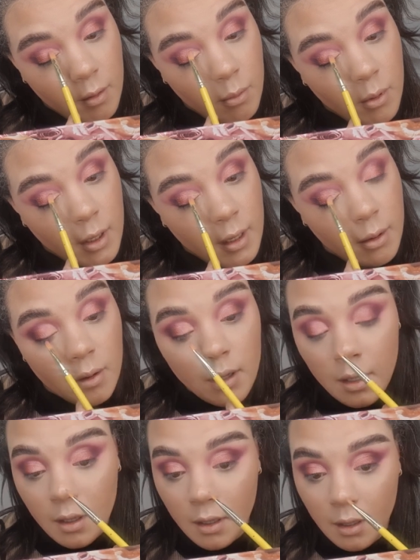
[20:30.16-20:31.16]
Wow.
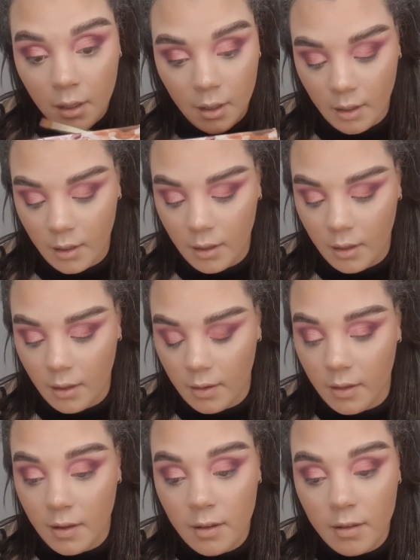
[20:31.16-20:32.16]

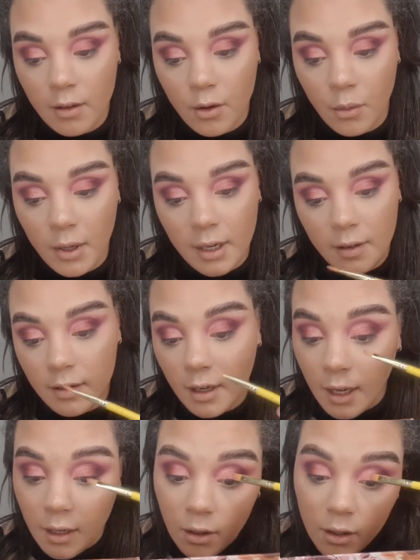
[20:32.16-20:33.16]
This is the quickest
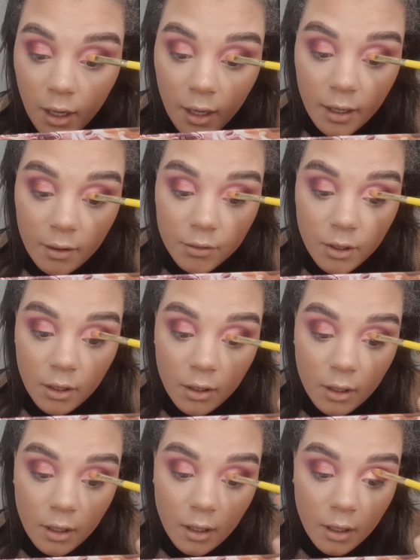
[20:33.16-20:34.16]
eye look I have done